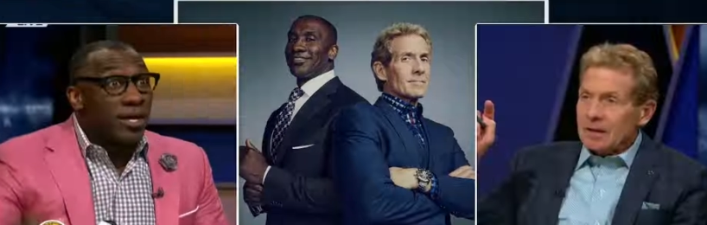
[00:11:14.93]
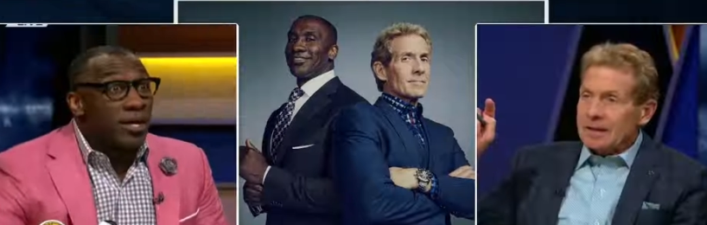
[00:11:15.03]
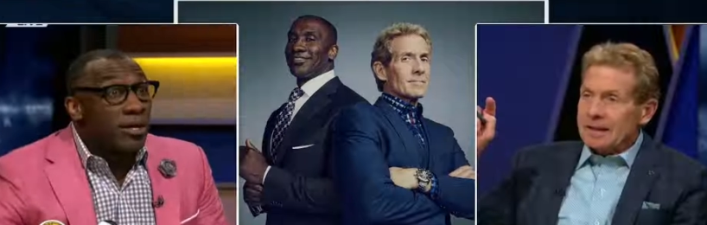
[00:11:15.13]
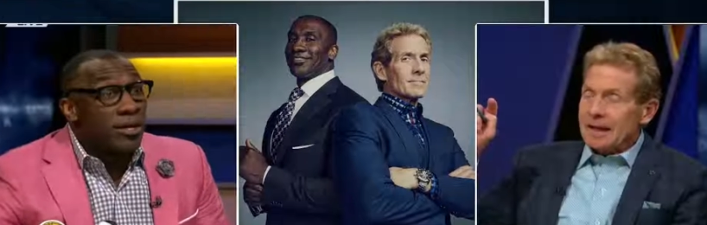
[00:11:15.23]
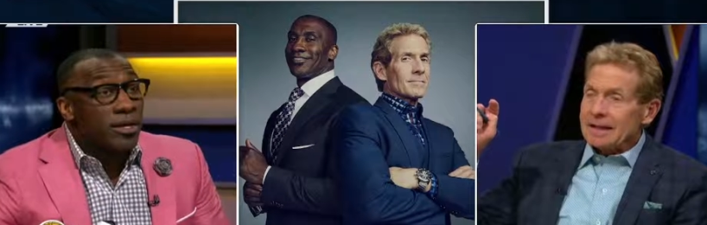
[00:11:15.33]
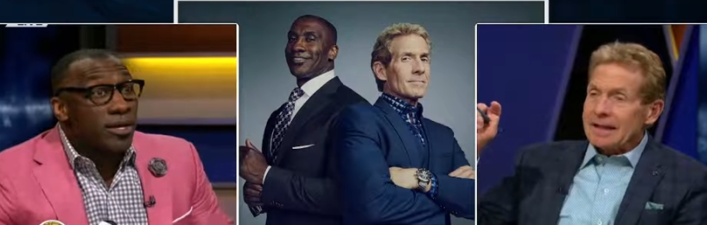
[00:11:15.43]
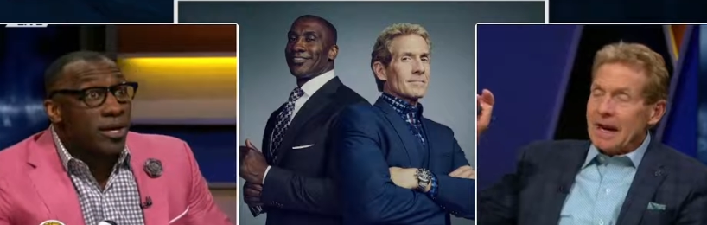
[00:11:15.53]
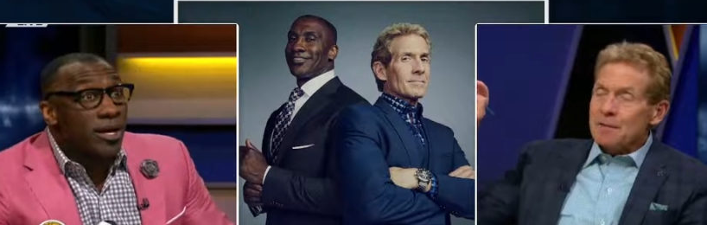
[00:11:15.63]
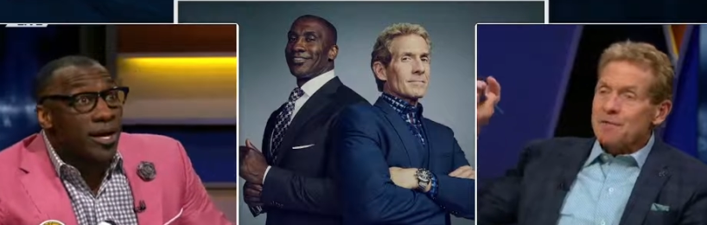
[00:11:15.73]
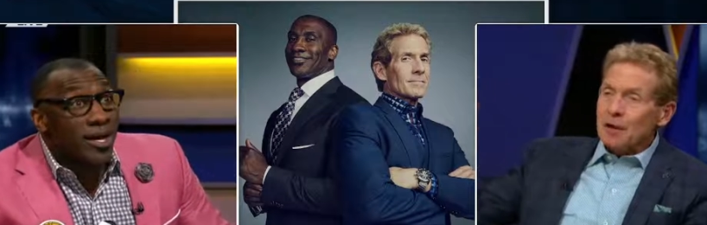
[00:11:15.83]
Speaker 1: Did, did,
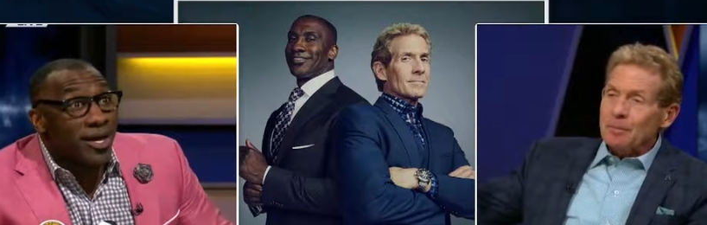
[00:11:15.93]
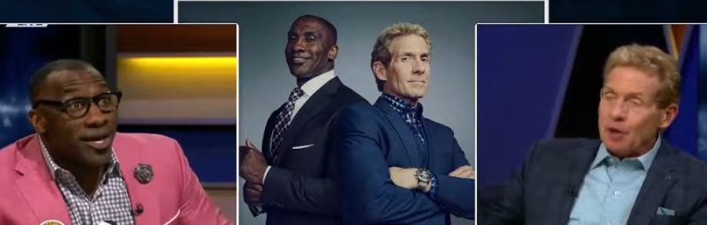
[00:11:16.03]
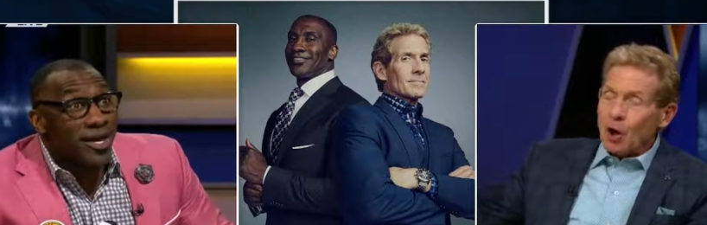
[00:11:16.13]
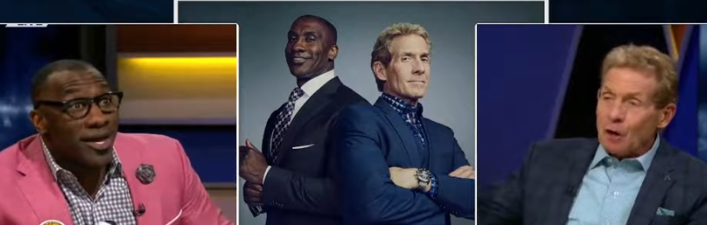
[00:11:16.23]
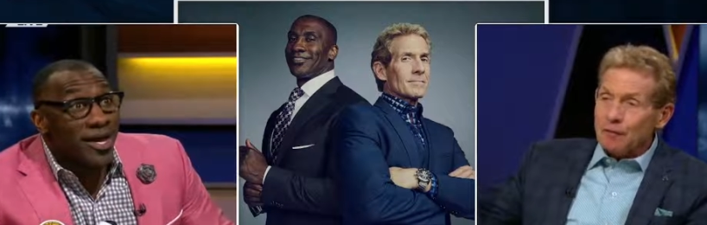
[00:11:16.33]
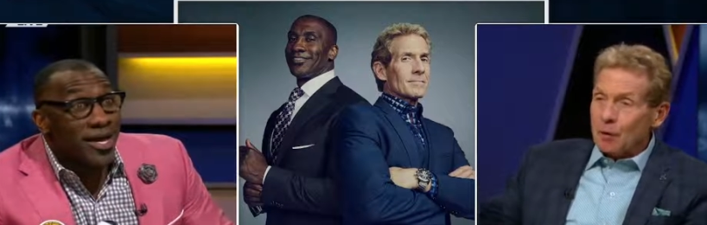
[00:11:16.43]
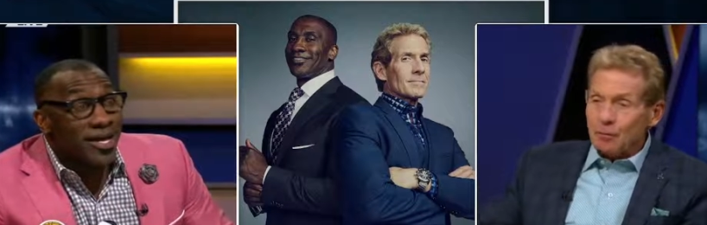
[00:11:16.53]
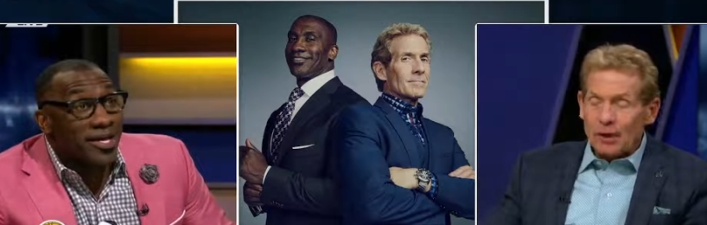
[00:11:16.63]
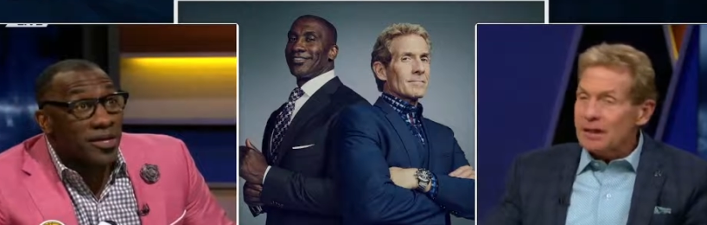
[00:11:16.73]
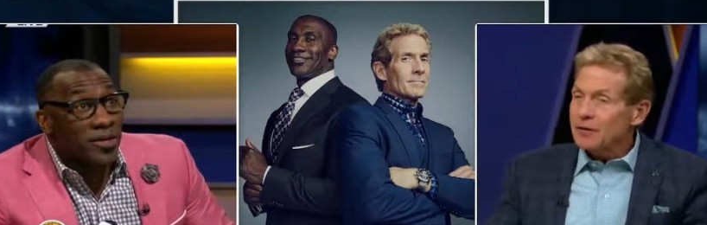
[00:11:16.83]
I flip it off on
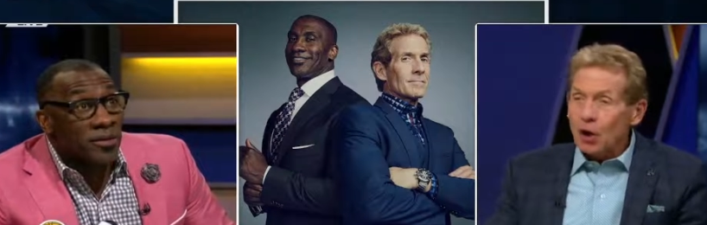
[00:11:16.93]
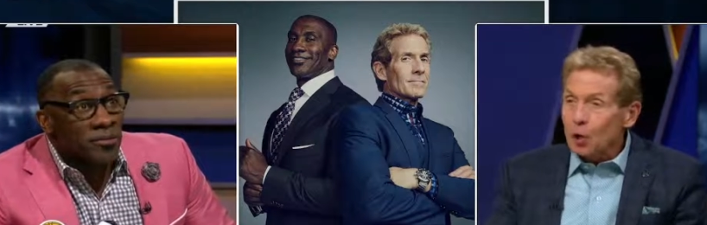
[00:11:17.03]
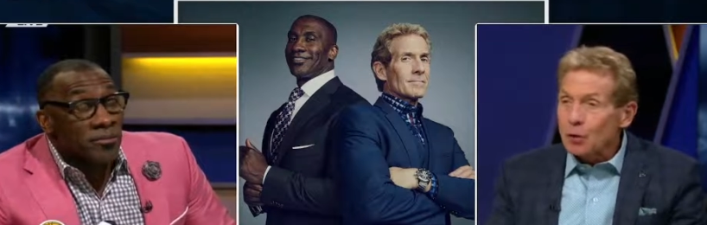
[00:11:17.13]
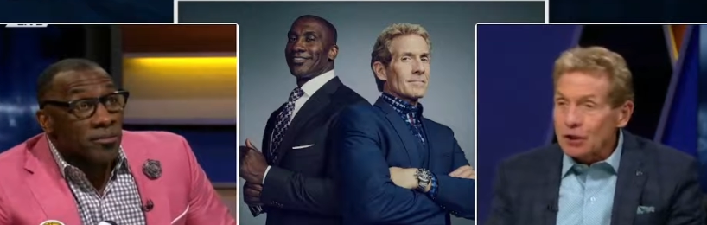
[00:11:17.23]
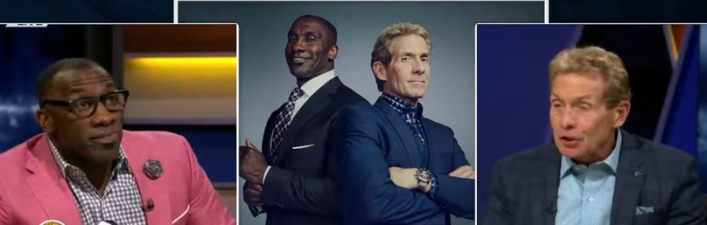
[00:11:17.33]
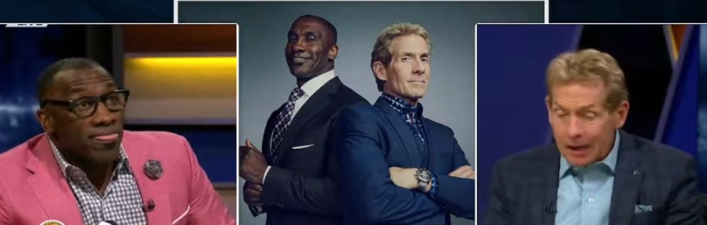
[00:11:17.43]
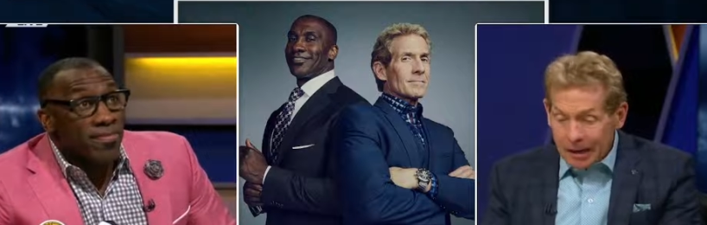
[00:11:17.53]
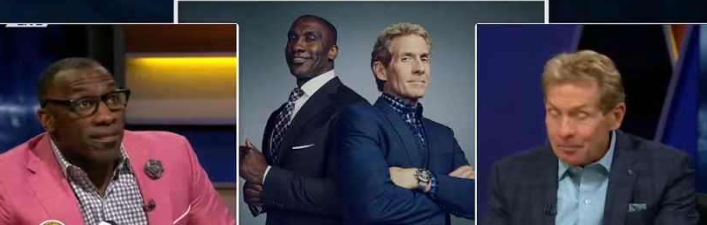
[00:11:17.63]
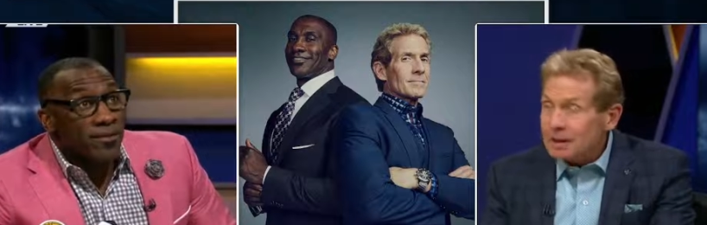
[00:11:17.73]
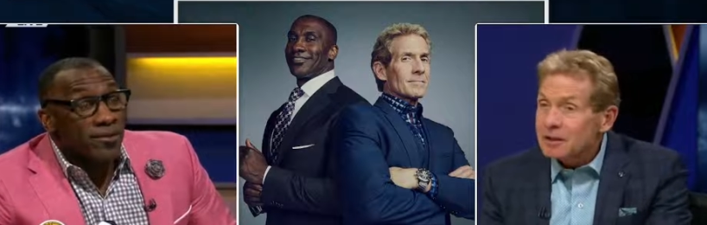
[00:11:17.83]
Brady the whole year?
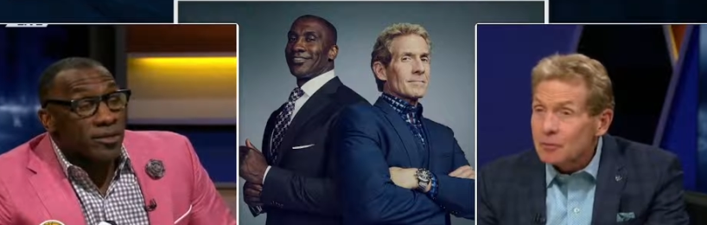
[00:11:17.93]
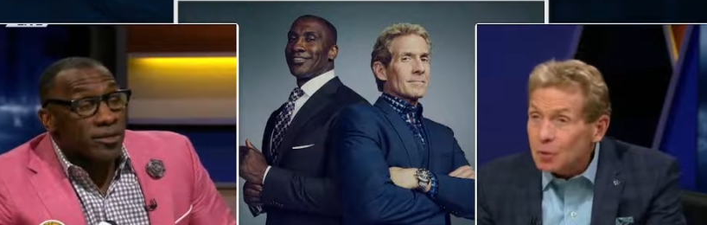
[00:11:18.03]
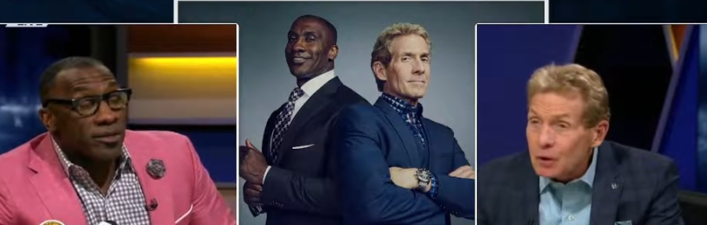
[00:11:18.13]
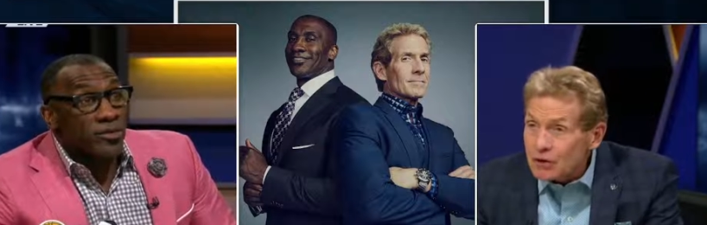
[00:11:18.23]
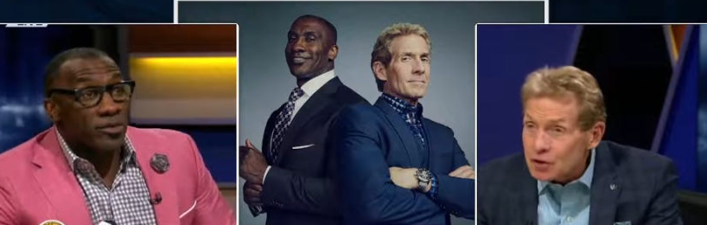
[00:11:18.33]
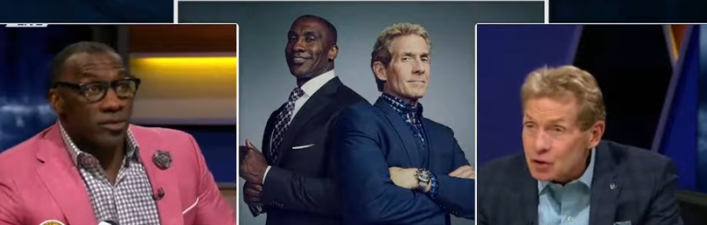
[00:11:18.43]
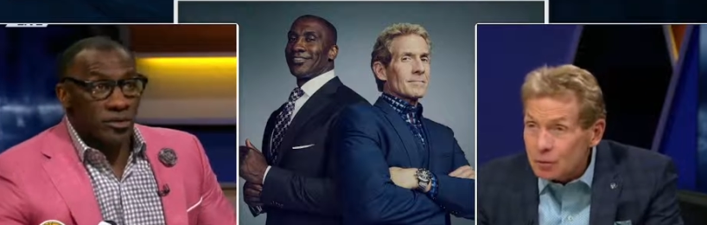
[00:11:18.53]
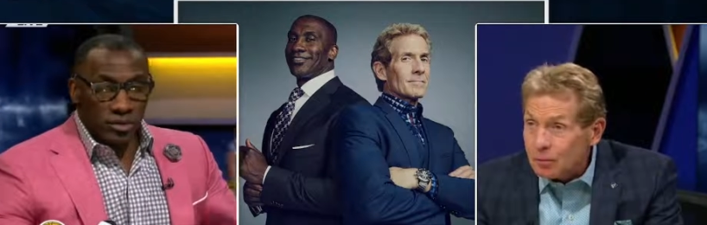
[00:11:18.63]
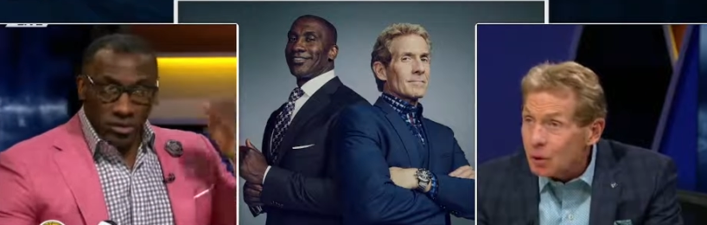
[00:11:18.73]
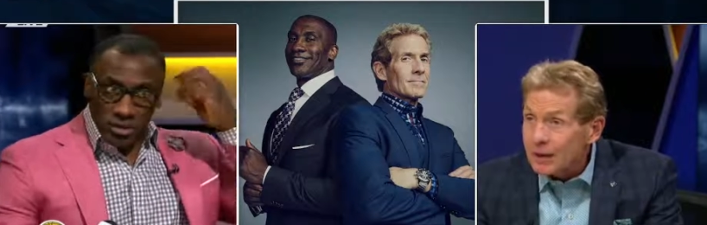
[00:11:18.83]
I picked him to win the
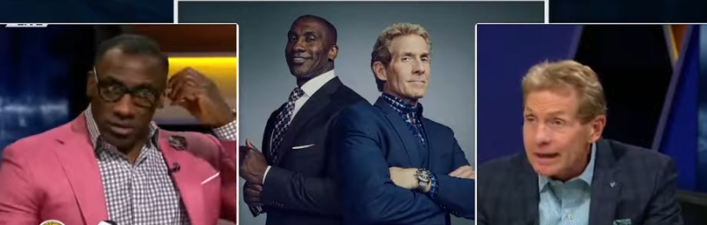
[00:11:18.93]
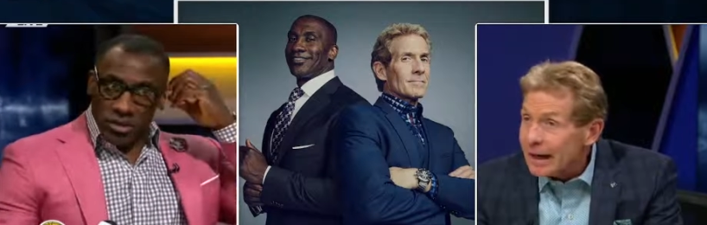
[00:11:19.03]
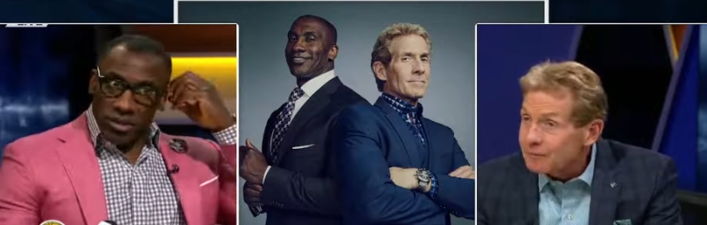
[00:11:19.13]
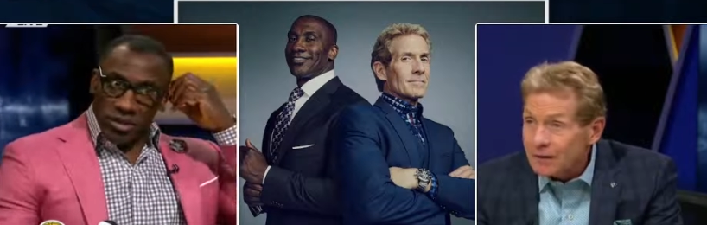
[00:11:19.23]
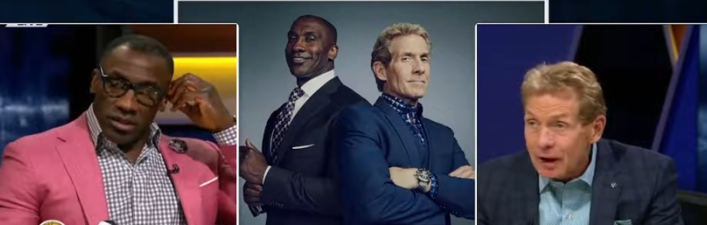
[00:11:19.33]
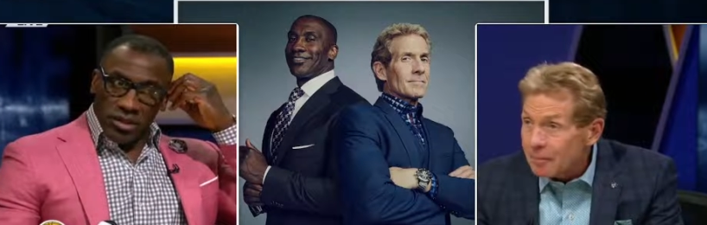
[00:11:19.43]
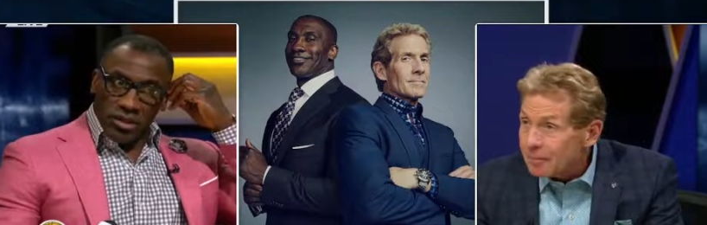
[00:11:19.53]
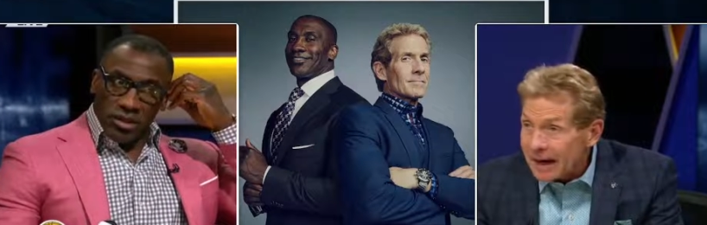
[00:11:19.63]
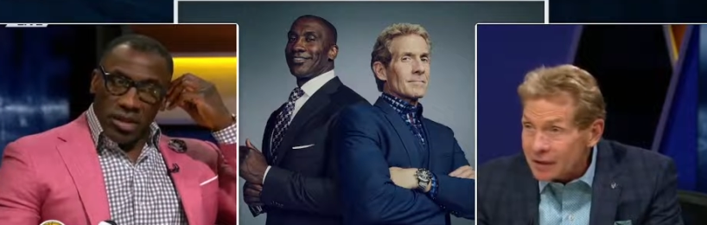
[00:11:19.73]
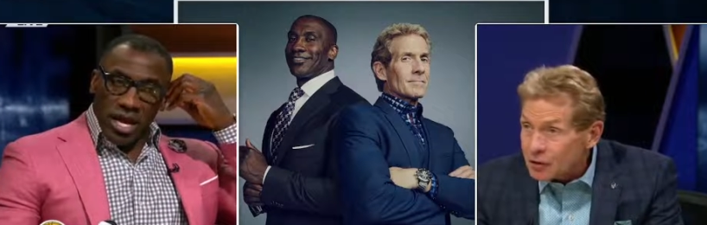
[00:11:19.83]
Super Bowl, and I've not
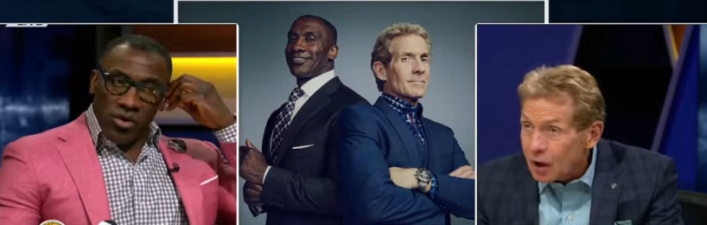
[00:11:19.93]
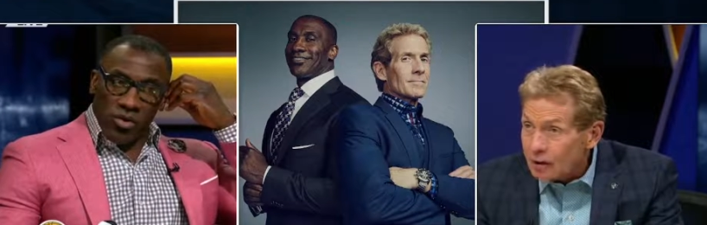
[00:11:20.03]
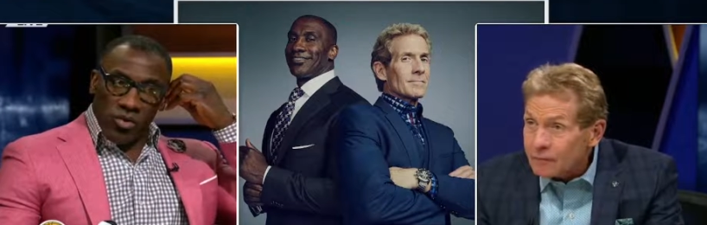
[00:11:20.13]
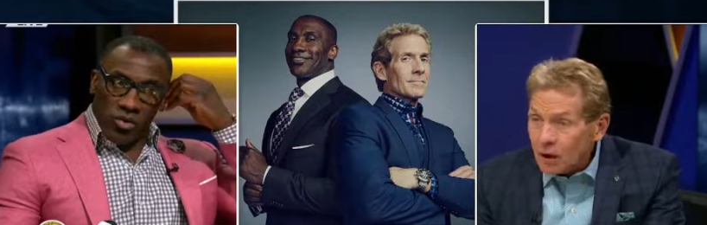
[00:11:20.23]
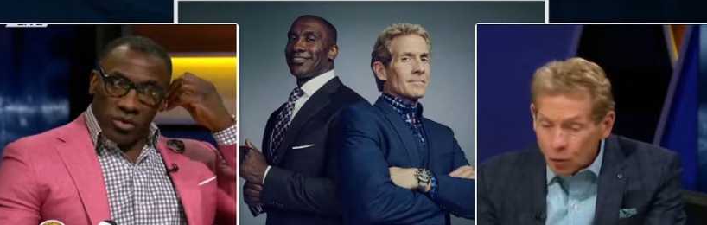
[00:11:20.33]
backed off.